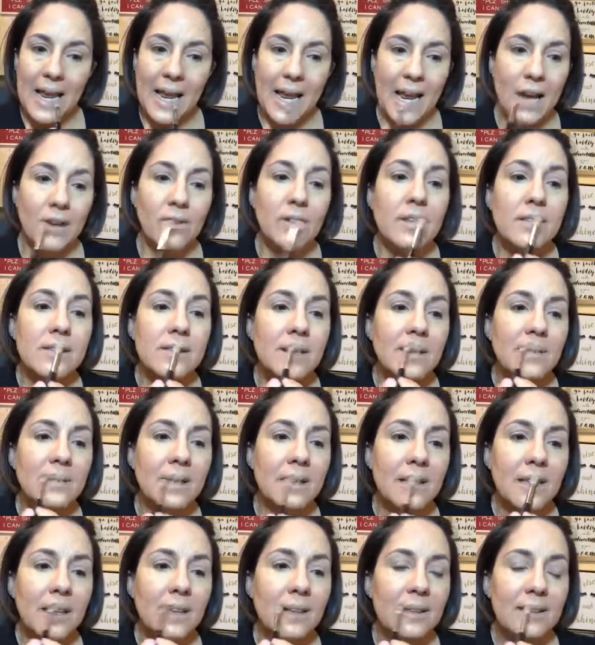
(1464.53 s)
I read
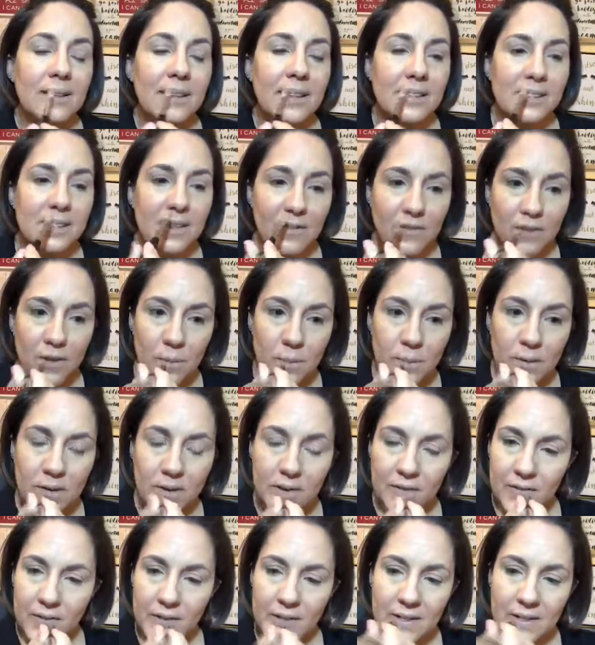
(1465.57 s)
something that says if you put